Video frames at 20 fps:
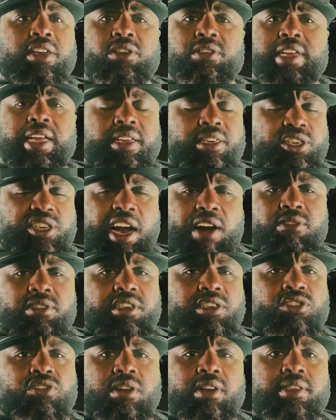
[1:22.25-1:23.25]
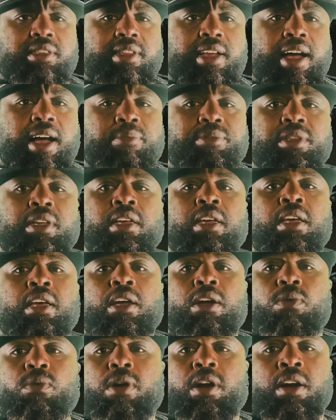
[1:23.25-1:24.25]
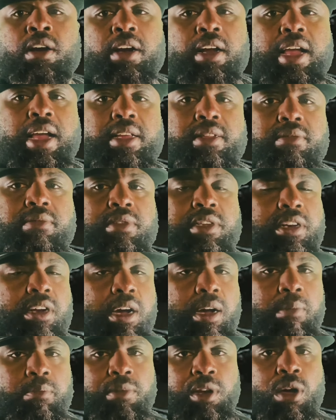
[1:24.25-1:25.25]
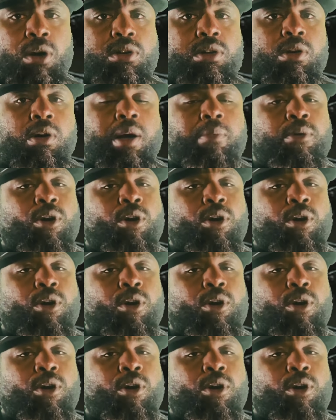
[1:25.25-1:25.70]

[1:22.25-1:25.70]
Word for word: You're taking showers in truck stops. Where you know I'm local,